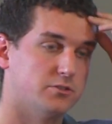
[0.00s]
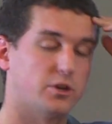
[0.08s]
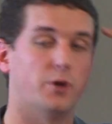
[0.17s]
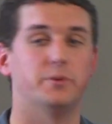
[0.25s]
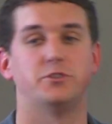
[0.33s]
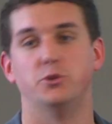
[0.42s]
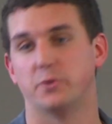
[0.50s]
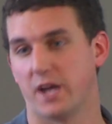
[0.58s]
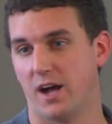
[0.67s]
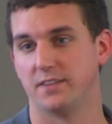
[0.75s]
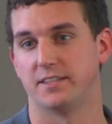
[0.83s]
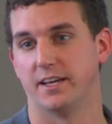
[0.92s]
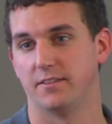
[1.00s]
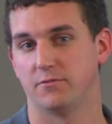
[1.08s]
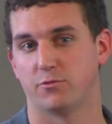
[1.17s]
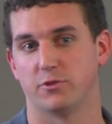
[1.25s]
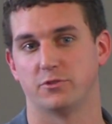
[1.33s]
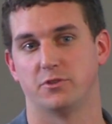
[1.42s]
There's always new
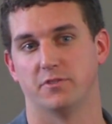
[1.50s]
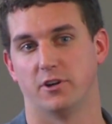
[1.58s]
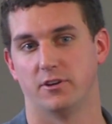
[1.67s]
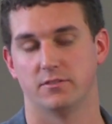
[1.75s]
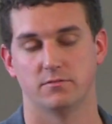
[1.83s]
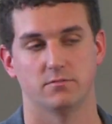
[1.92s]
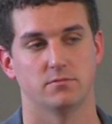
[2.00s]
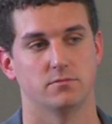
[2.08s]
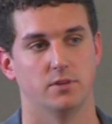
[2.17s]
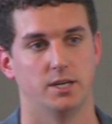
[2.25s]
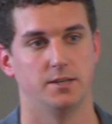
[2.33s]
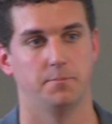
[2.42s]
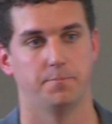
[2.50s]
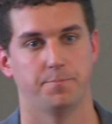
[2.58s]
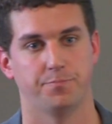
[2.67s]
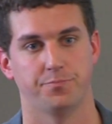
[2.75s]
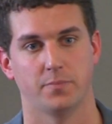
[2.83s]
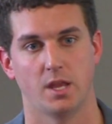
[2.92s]
content, first of all, right?
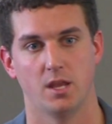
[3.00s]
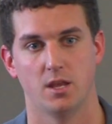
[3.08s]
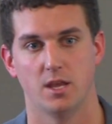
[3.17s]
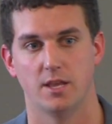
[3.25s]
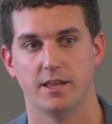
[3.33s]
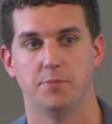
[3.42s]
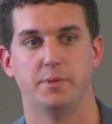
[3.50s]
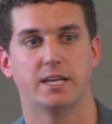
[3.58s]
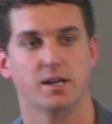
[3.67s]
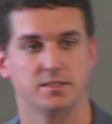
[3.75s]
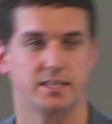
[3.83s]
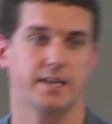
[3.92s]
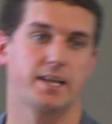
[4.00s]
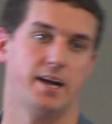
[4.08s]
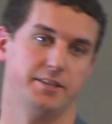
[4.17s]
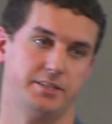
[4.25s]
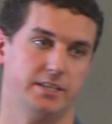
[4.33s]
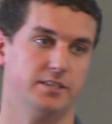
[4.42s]
And because that
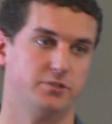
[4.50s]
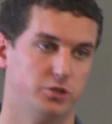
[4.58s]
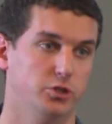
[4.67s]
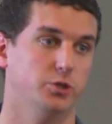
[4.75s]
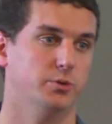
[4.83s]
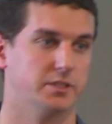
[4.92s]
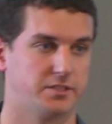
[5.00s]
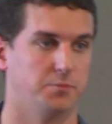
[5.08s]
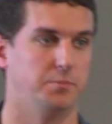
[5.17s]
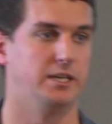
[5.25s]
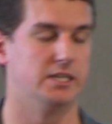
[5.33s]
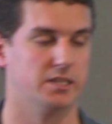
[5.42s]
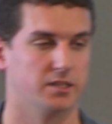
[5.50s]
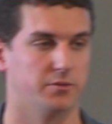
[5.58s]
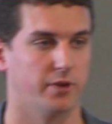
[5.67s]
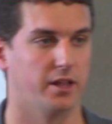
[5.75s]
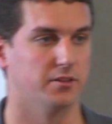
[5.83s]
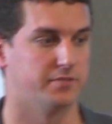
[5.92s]
content is new, it's
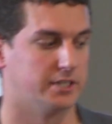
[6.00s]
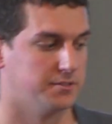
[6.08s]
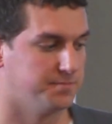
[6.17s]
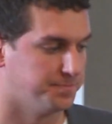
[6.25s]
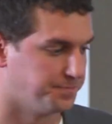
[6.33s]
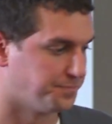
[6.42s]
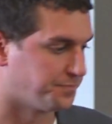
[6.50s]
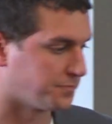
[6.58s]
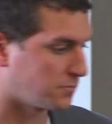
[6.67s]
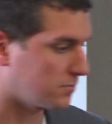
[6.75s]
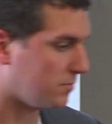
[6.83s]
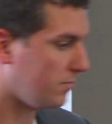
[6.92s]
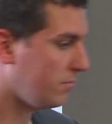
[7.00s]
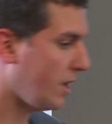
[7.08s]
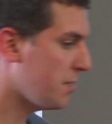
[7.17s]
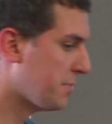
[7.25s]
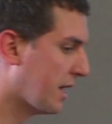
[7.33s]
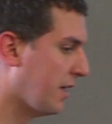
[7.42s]
immediately relevant.
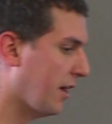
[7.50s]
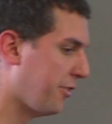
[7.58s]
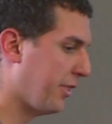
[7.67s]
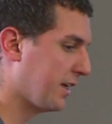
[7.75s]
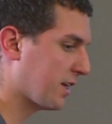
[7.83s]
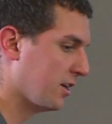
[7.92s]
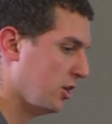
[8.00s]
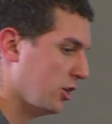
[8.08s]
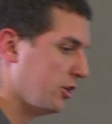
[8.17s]
But I think,